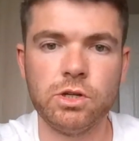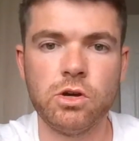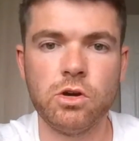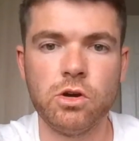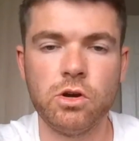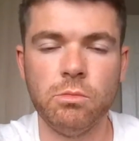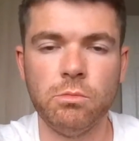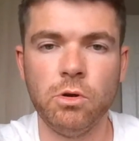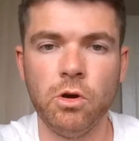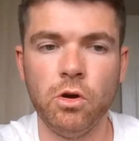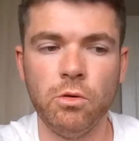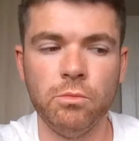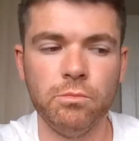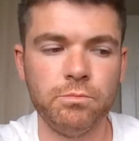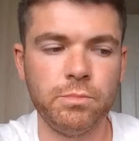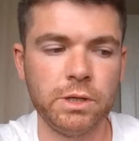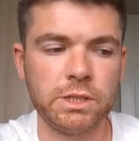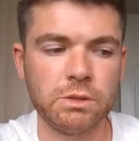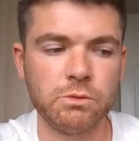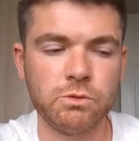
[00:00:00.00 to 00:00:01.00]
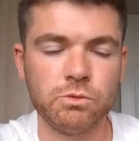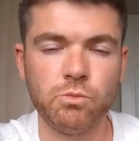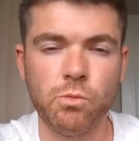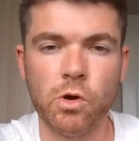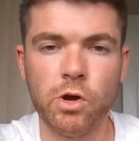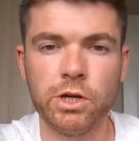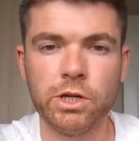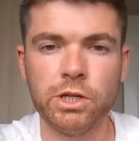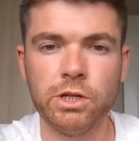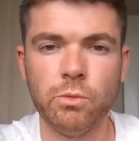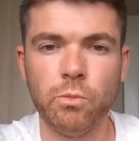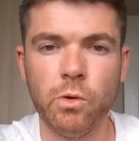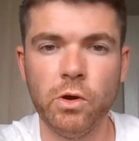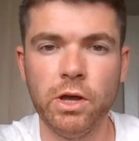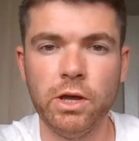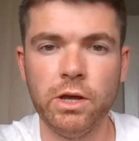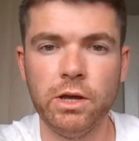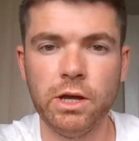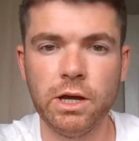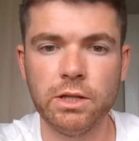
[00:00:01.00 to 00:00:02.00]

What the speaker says: come home, because I was working away